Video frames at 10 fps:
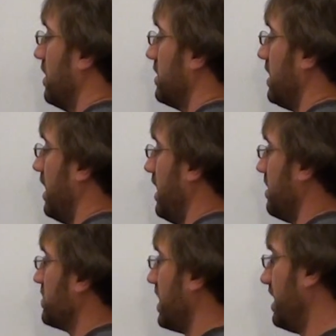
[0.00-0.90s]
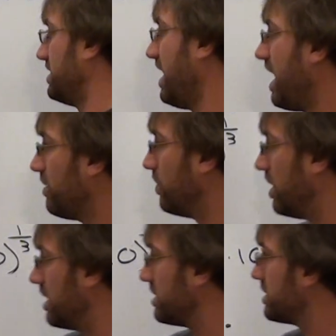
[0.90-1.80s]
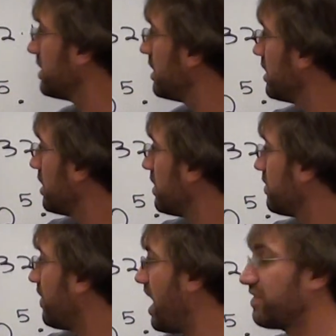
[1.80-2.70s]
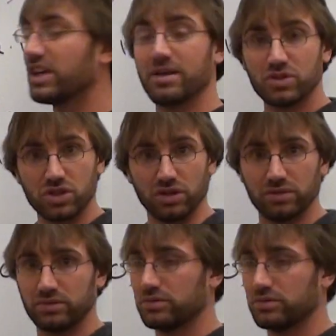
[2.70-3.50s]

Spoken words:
times, and 10 was 5 times 2.